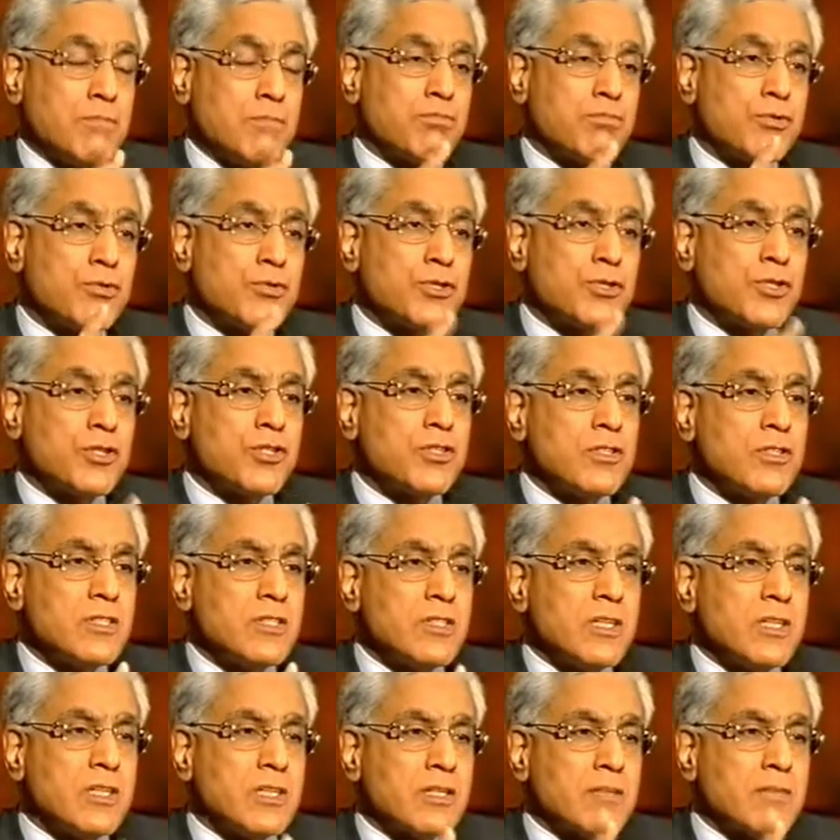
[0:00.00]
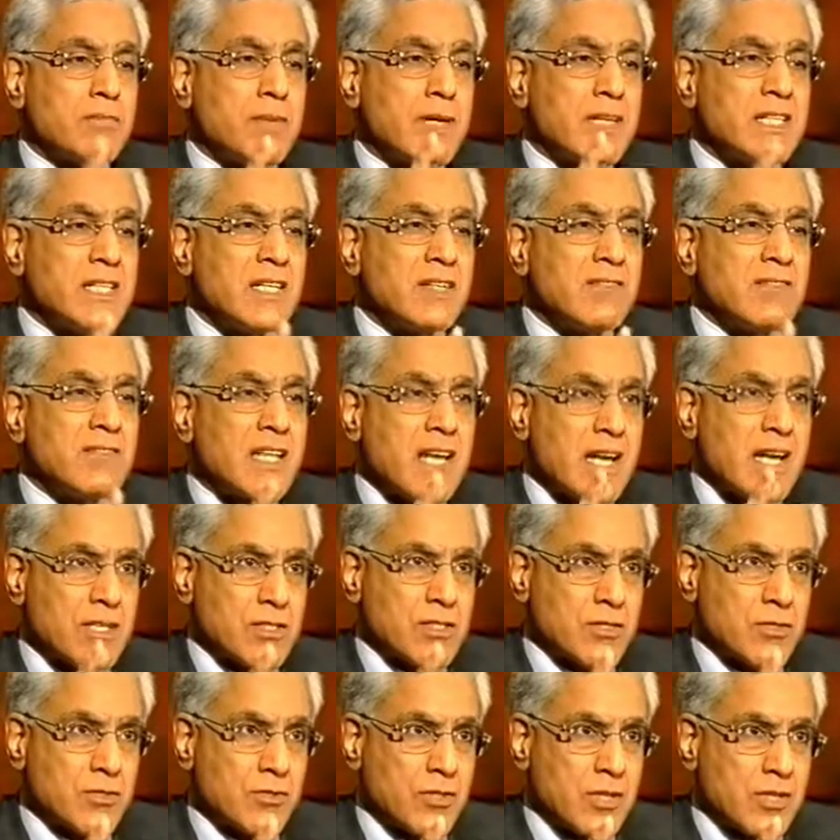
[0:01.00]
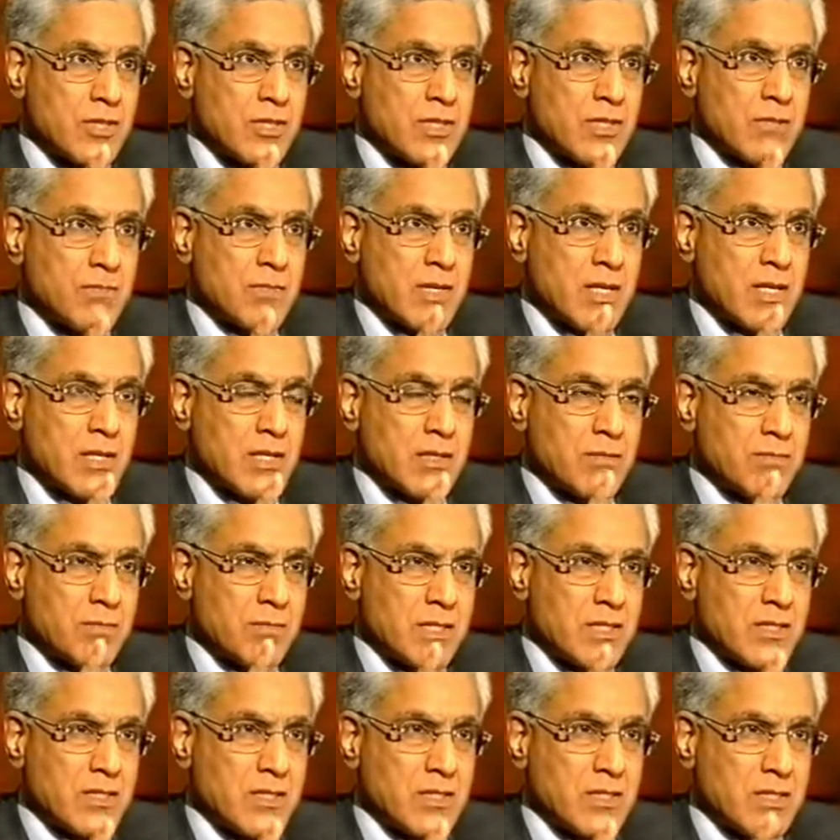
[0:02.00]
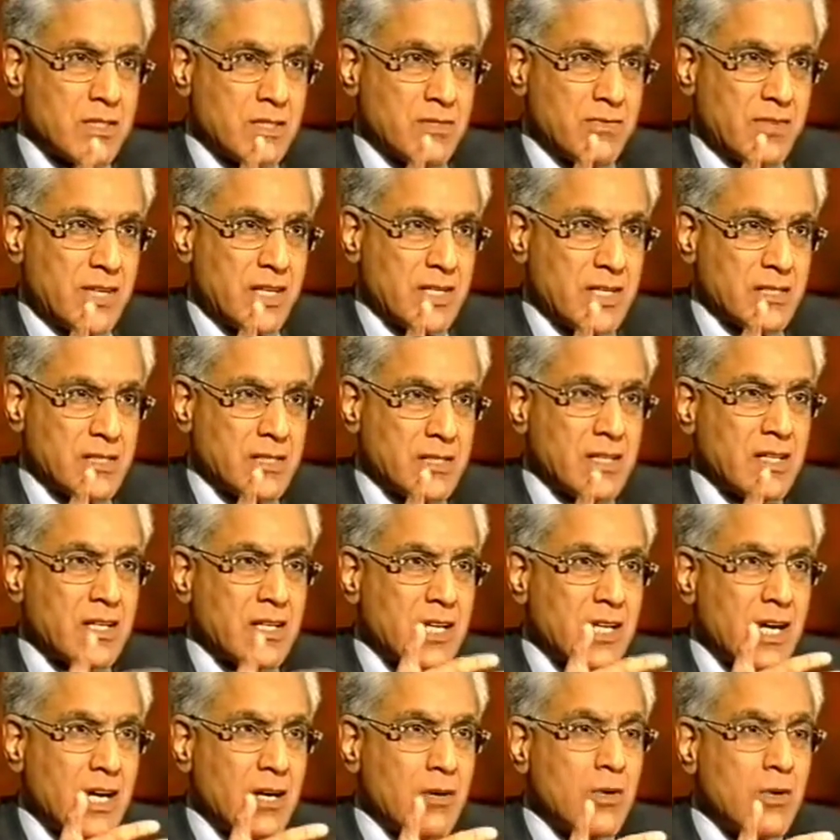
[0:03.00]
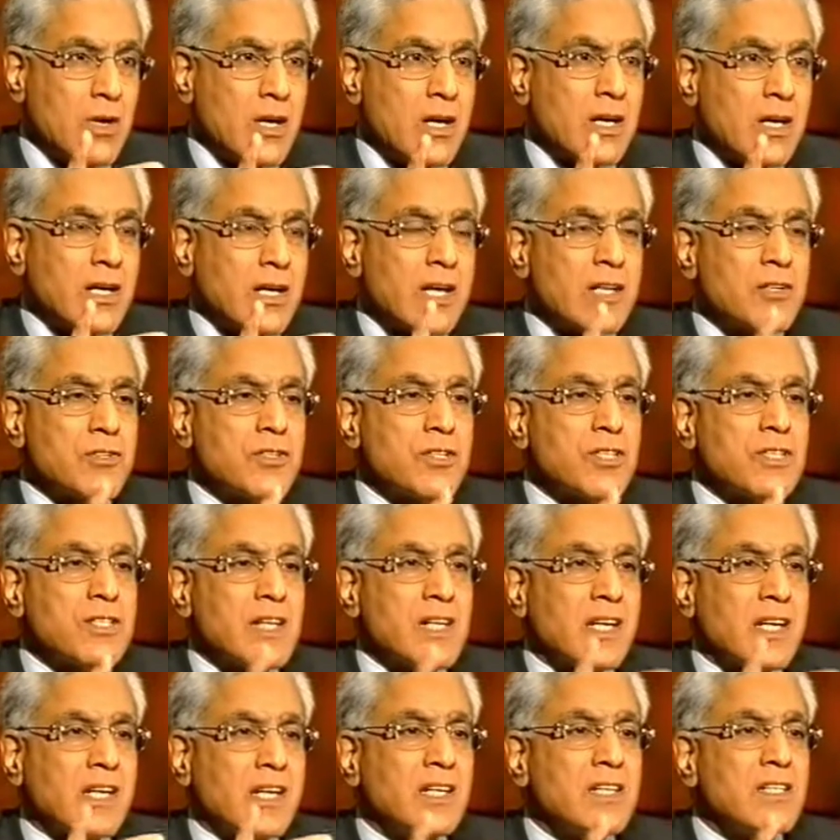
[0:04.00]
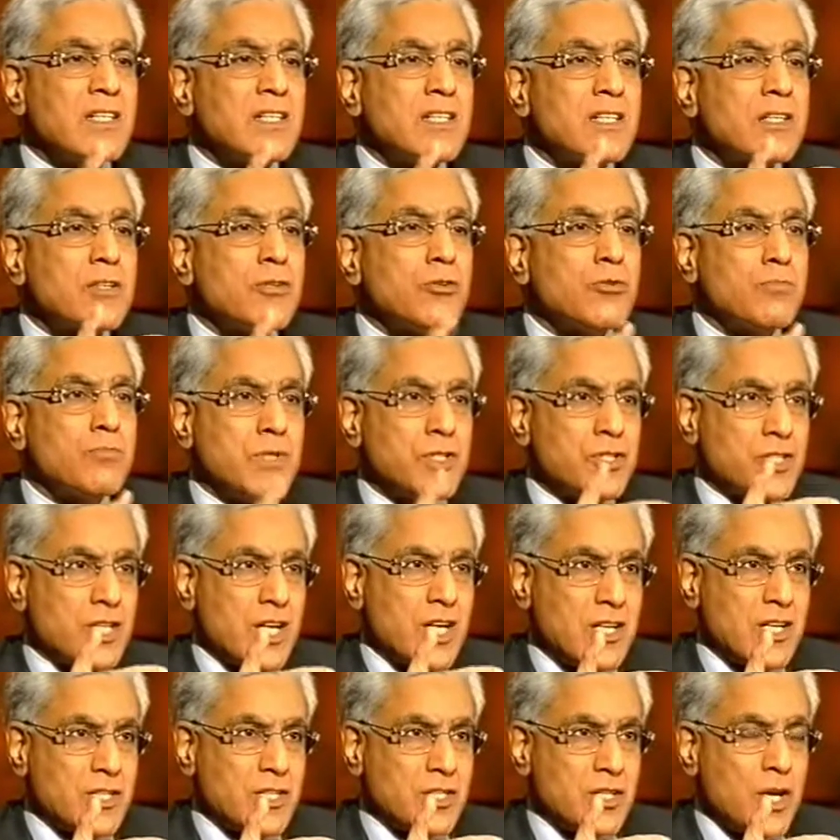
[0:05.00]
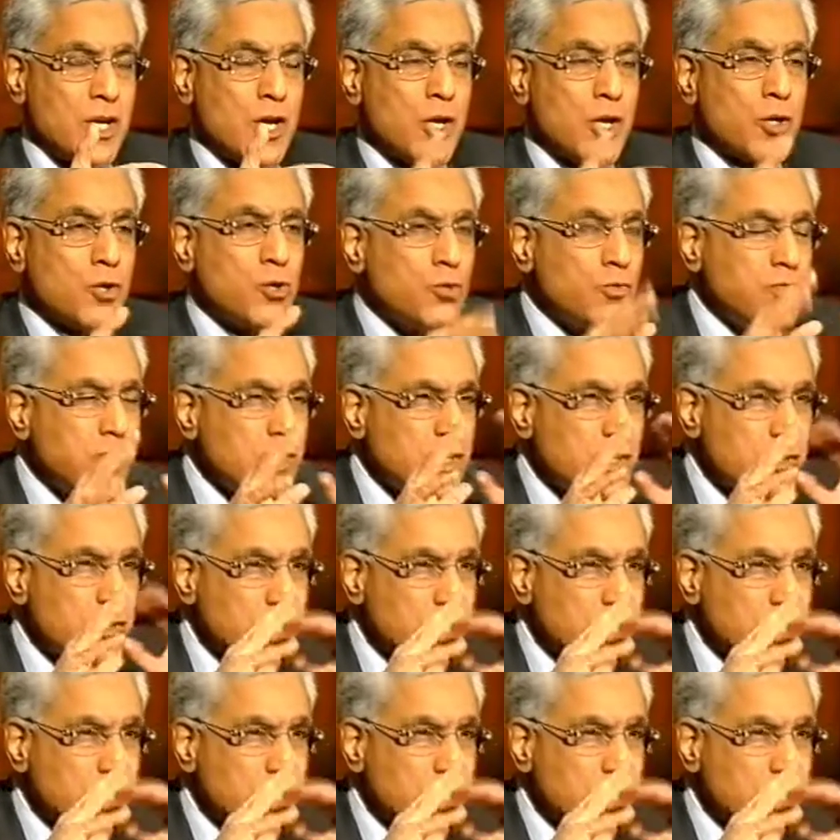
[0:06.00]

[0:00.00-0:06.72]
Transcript: the position taken by David Axelrod, the American president's advisor, that now countries like India could be challenged. You've